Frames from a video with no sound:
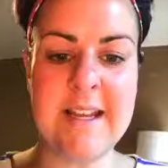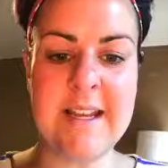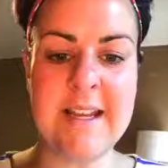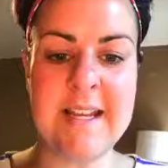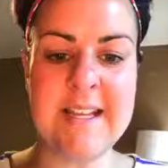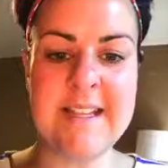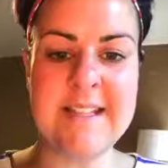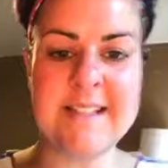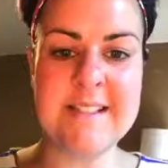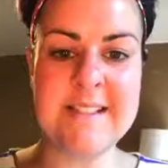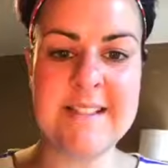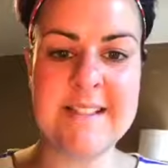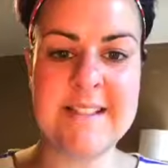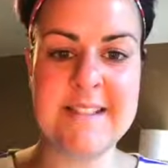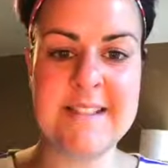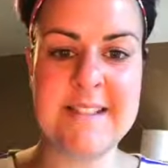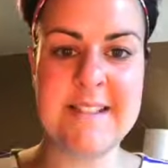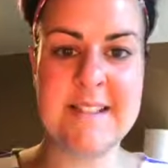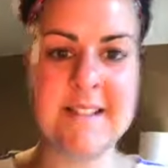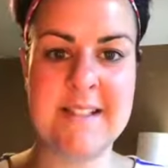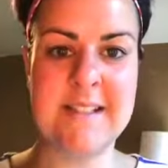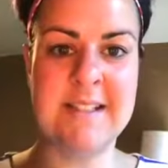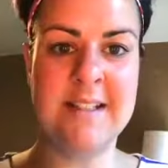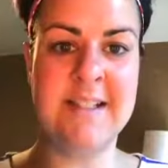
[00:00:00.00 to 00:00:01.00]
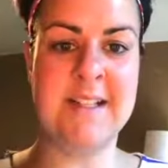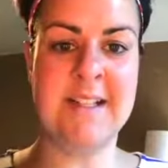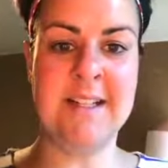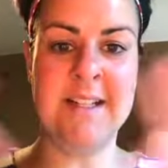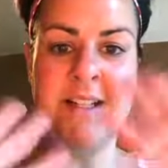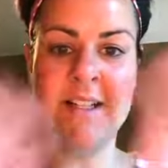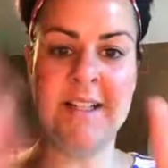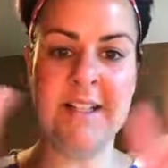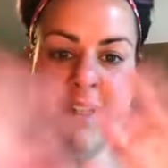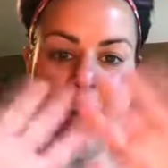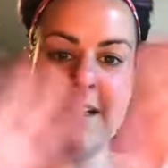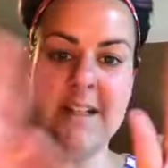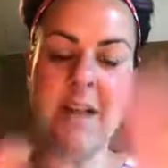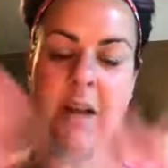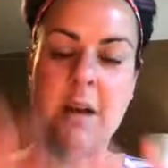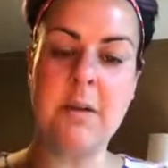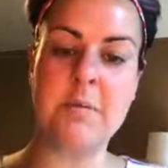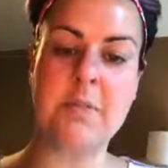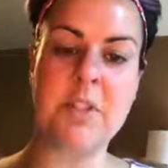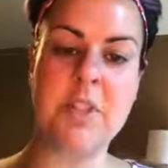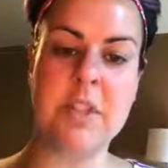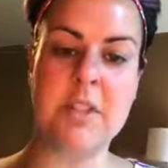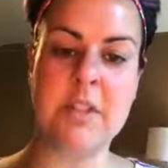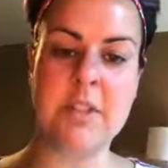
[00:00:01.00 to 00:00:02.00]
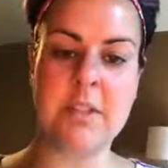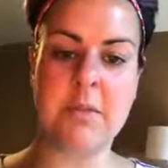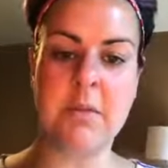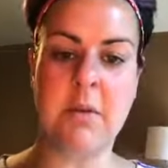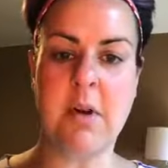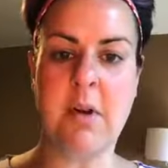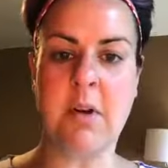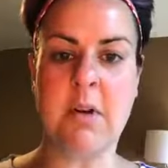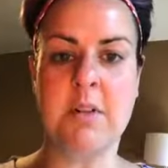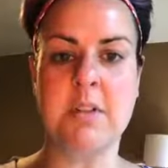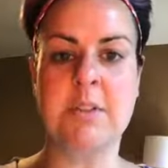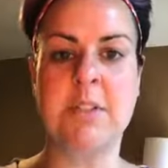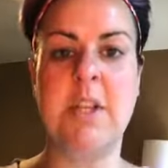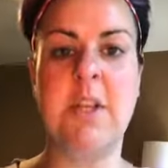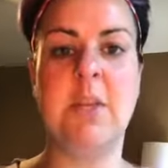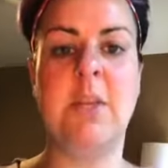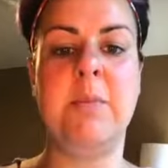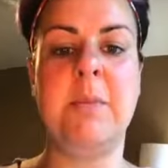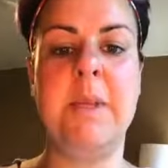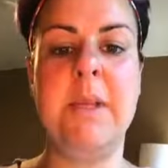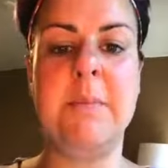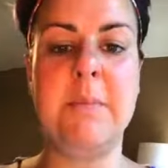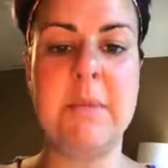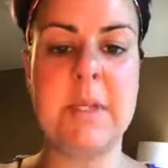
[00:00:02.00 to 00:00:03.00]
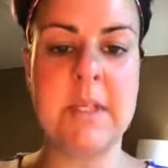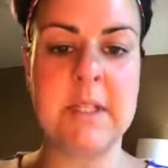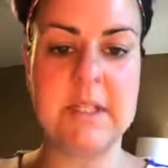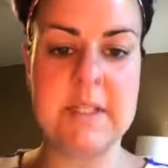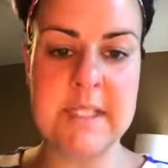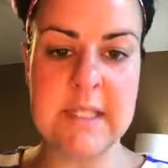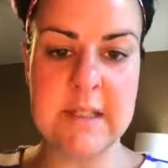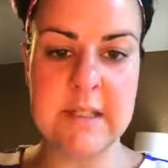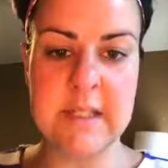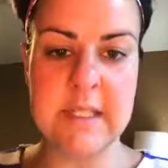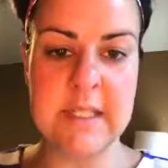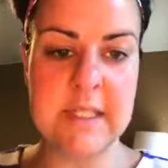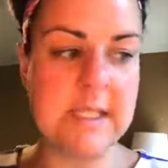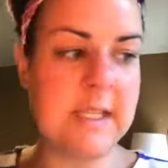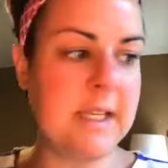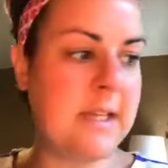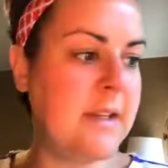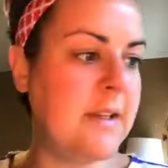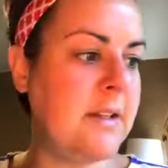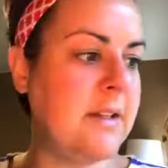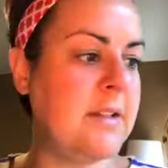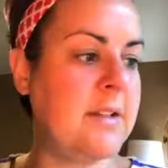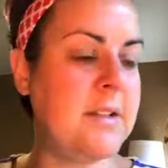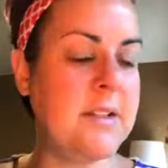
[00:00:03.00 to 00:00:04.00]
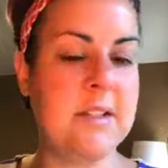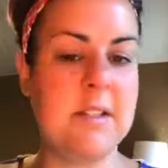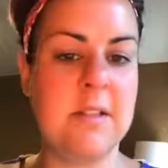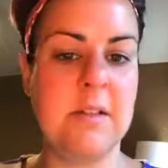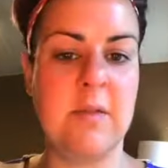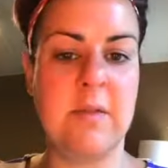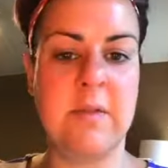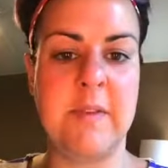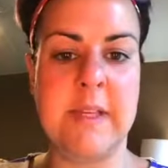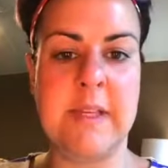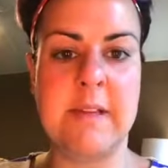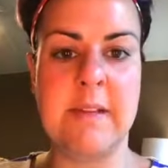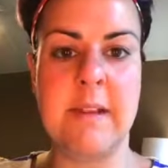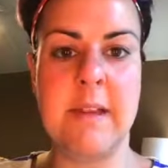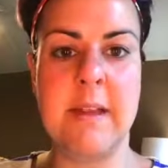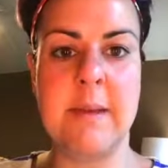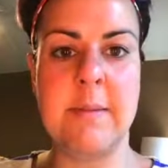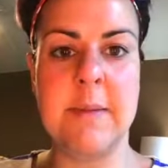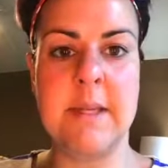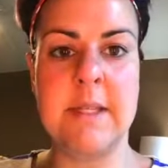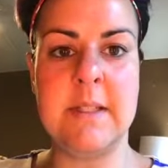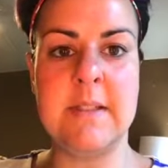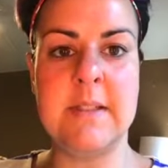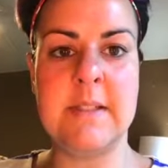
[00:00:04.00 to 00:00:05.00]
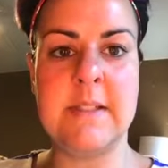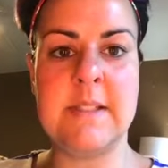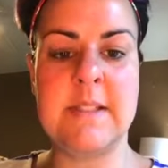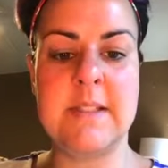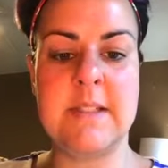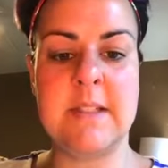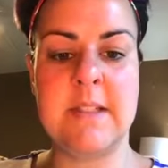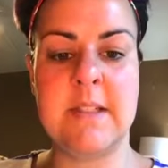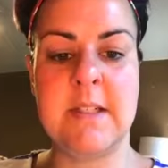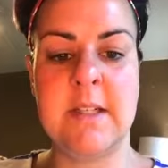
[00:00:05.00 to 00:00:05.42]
guys. I'm sure you all know me, but I'll tell you again, it's Sophie Clemens.